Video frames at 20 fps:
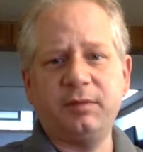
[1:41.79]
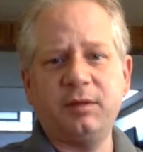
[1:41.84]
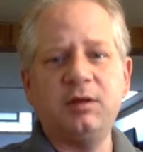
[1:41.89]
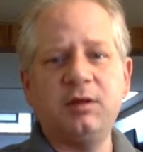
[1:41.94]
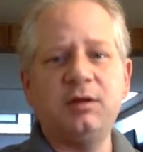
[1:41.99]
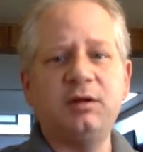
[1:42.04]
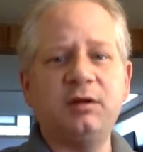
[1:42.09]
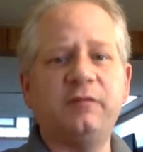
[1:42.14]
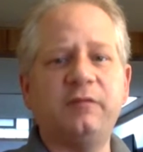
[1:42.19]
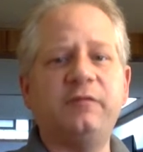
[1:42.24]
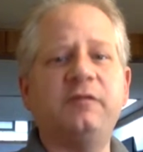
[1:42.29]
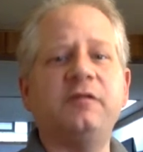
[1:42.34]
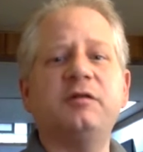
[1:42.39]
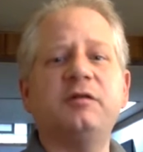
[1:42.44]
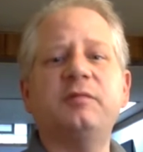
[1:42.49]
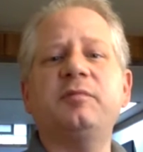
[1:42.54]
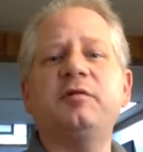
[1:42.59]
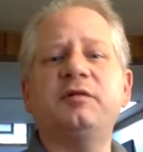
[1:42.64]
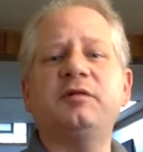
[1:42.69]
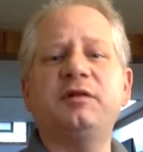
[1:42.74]
It's the
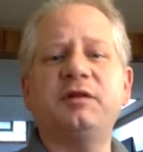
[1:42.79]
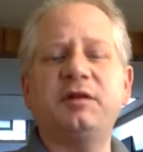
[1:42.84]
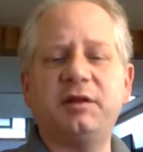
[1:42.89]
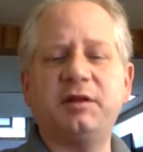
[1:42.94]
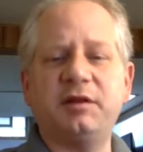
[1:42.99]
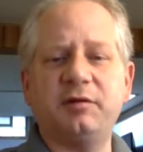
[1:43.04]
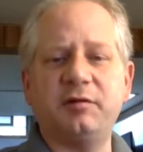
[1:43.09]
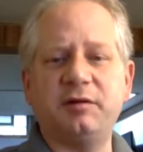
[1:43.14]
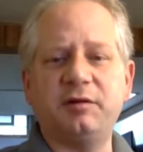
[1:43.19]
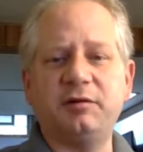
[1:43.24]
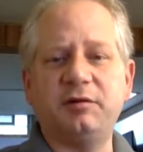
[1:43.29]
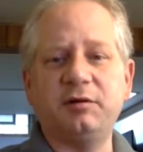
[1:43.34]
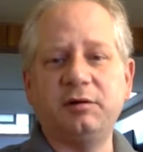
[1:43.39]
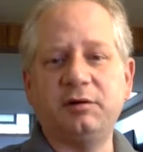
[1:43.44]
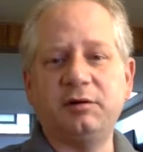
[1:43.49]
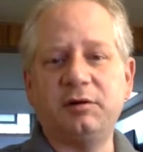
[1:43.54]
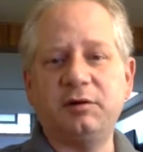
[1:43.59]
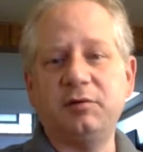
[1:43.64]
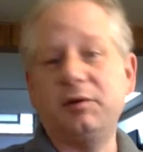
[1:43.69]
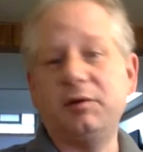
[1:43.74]
first person that they're
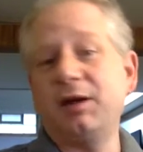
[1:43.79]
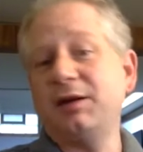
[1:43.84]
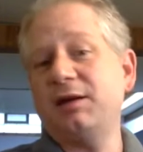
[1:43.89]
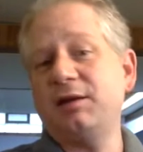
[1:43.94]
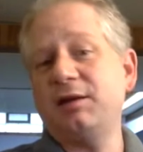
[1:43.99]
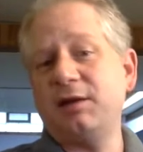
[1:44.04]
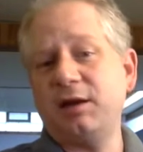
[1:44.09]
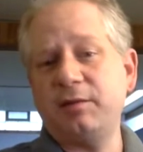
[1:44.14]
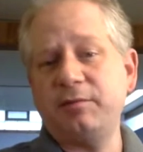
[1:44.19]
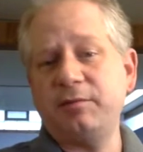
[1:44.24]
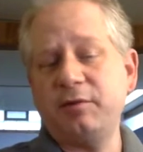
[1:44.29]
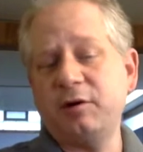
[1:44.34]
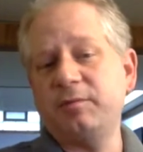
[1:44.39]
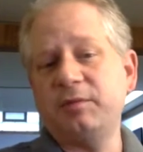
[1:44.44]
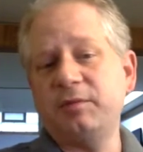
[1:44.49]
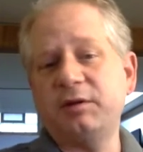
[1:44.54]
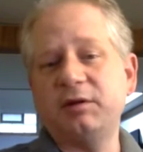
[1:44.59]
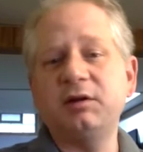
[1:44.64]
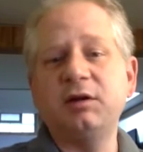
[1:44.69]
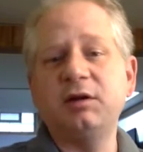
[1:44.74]
introduced to, and I did that on
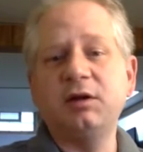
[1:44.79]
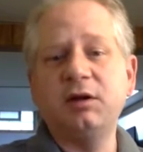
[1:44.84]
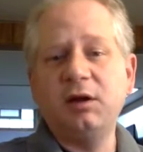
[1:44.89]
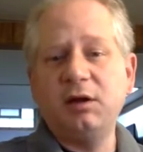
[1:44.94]
purpose